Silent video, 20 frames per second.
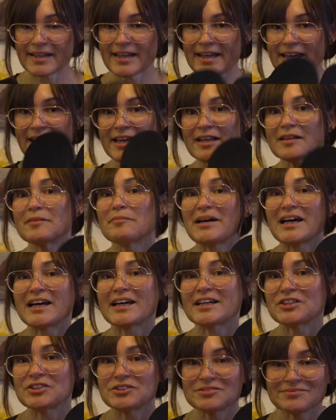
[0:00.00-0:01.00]

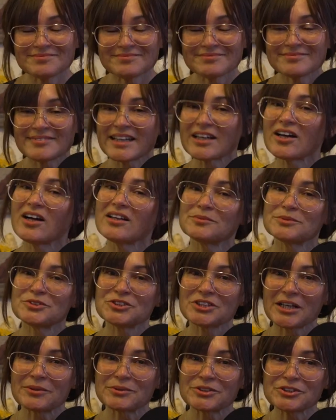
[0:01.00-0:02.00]
they call them
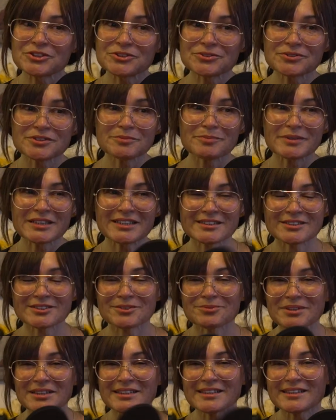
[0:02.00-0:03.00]
shower shoes, but it's
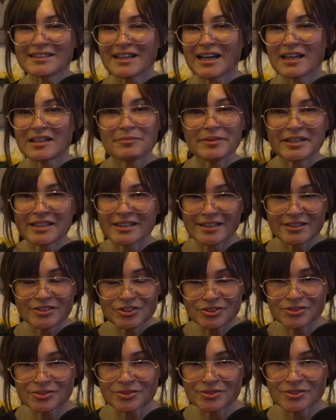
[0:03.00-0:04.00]
really albergue
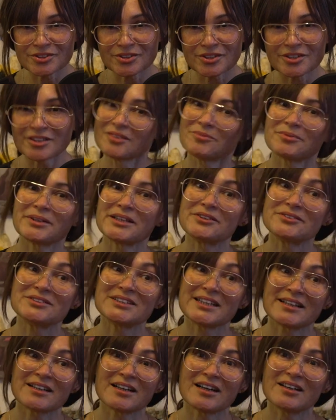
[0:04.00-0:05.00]
shoes, or when you
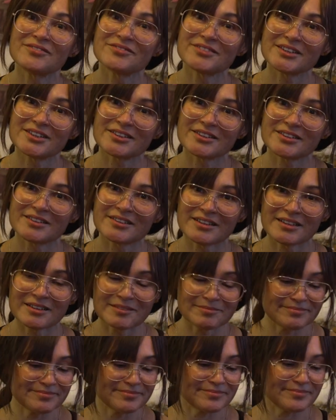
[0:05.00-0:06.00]
take off your
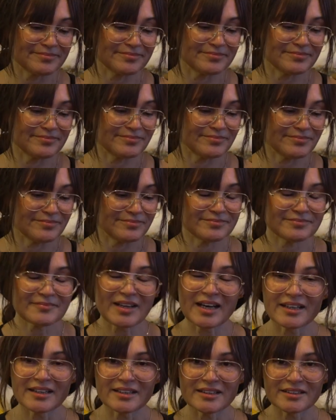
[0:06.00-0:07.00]

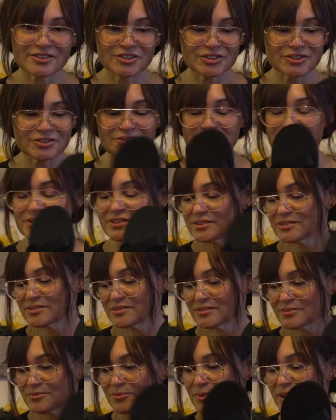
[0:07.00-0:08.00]
hiking shoes,
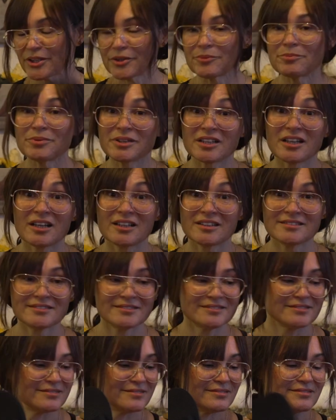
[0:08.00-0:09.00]
what do you put on?
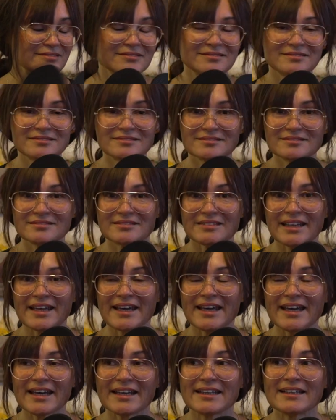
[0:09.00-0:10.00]

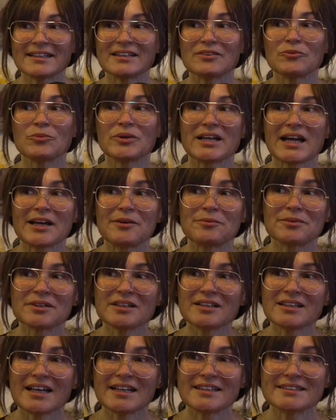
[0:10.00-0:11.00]
And what I
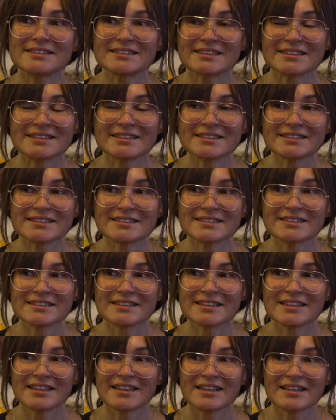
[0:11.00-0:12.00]
realized is
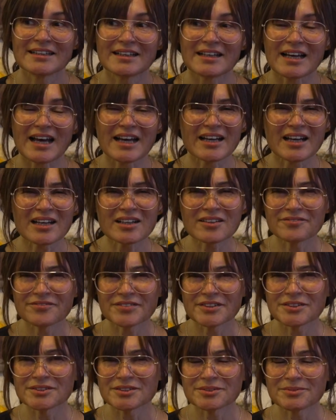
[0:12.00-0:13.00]
I got
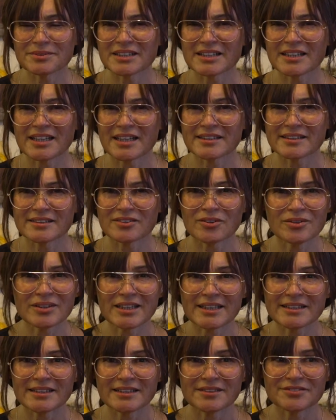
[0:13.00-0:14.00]
confused with the whole
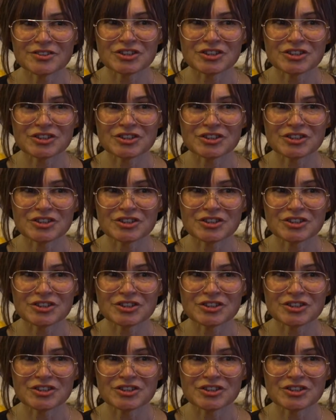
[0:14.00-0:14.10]
idea of